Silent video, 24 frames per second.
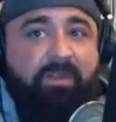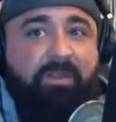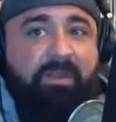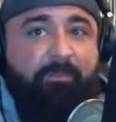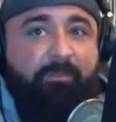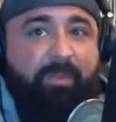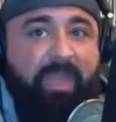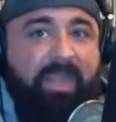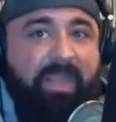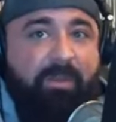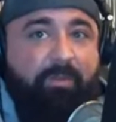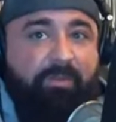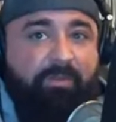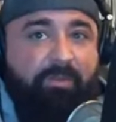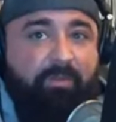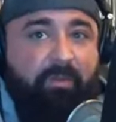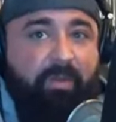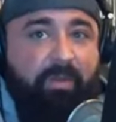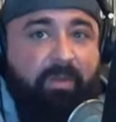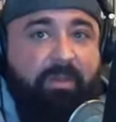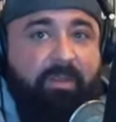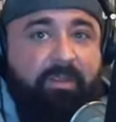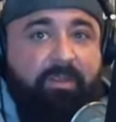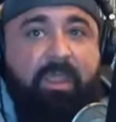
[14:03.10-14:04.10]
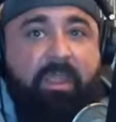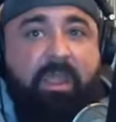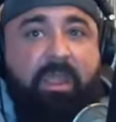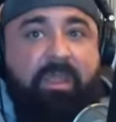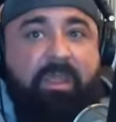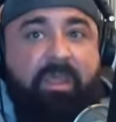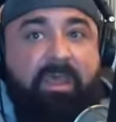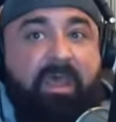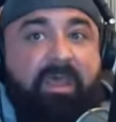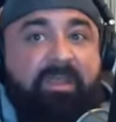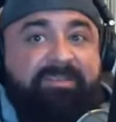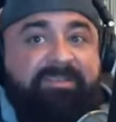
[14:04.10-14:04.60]
I'll get back with you on it.
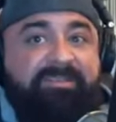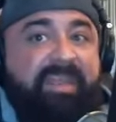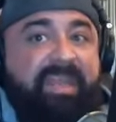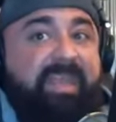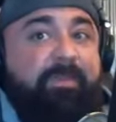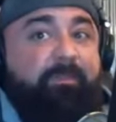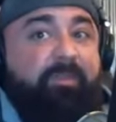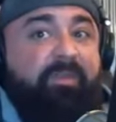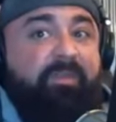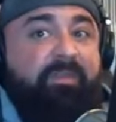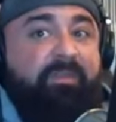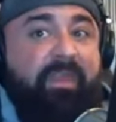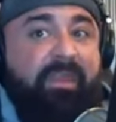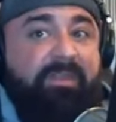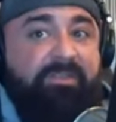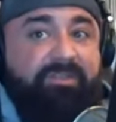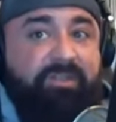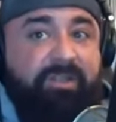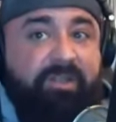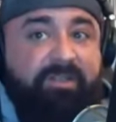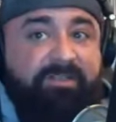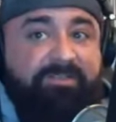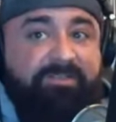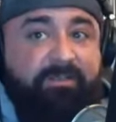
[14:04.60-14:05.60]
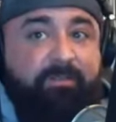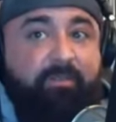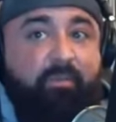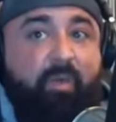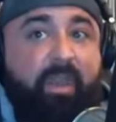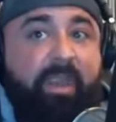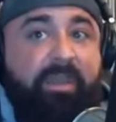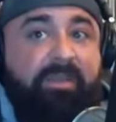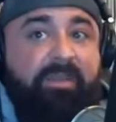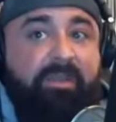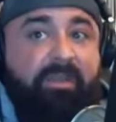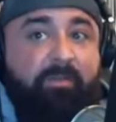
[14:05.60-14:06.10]
Same with Dentrix. I'm
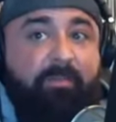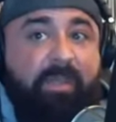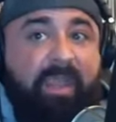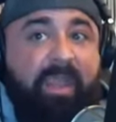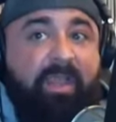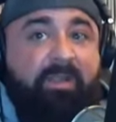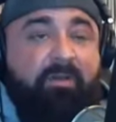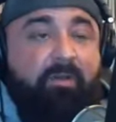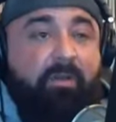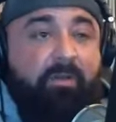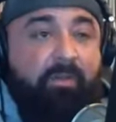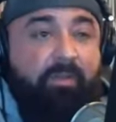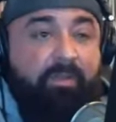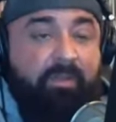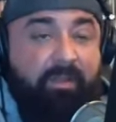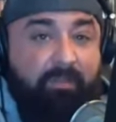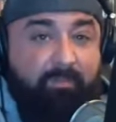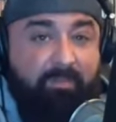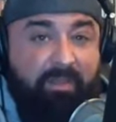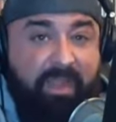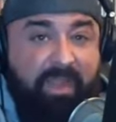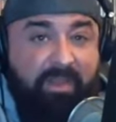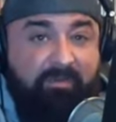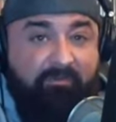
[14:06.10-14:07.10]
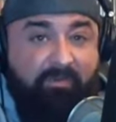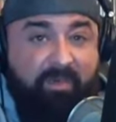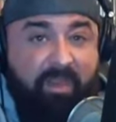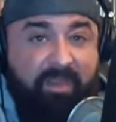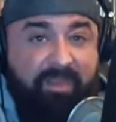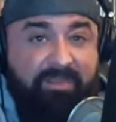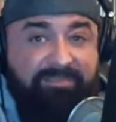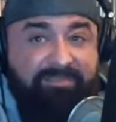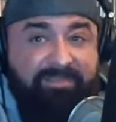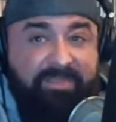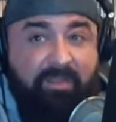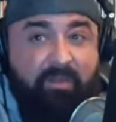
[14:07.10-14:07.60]
waiting to hear back on their Black
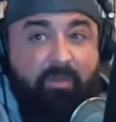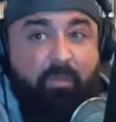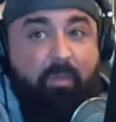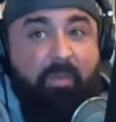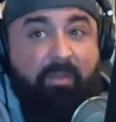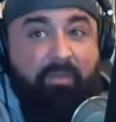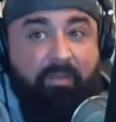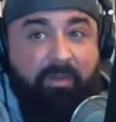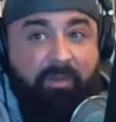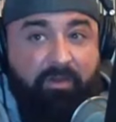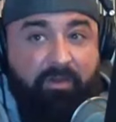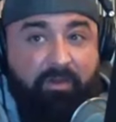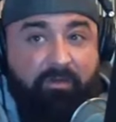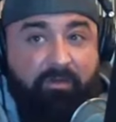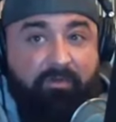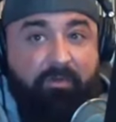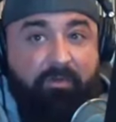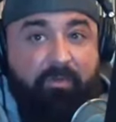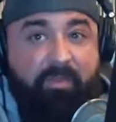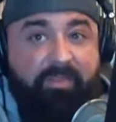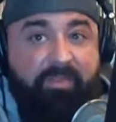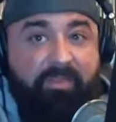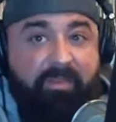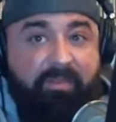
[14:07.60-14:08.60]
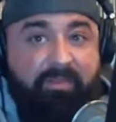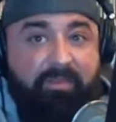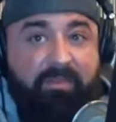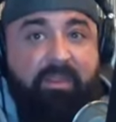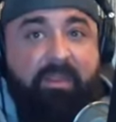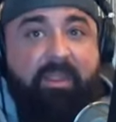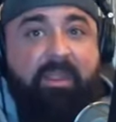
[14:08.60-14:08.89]
Friday sale and what they're going to do with it.